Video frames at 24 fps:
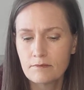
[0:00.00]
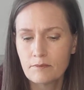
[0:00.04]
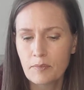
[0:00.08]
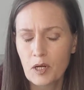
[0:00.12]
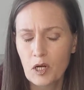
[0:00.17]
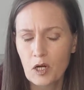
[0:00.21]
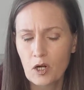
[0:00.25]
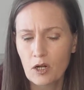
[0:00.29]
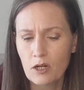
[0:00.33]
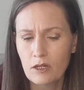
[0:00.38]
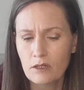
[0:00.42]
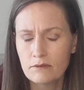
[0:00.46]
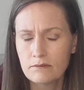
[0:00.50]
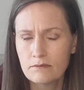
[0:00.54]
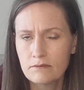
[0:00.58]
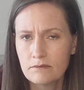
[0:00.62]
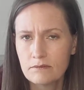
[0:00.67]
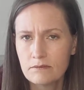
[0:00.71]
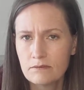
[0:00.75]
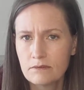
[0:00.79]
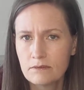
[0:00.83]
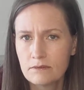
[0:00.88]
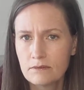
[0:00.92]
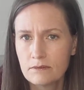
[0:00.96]

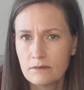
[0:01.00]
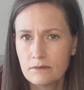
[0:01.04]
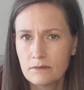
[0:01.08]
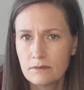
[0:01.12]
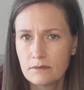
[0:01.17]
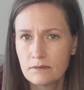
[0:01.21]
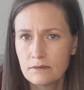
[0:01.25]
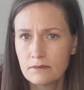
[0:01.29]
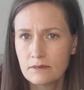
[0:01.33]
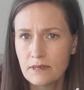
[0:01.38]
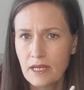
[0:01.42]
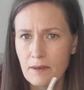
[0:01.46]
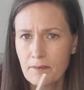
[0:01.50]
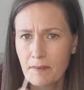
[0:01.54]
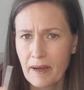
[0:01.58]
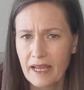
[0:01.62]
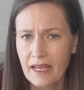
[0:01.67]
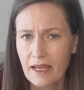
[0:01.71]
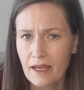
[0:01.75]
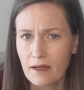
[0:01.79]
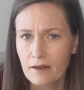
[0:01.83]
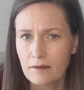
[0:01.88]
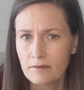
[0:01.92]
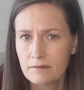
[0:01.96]
pearl,
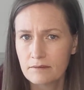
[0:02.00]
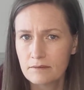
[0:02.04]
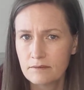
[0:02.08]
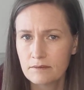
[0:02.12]
mica.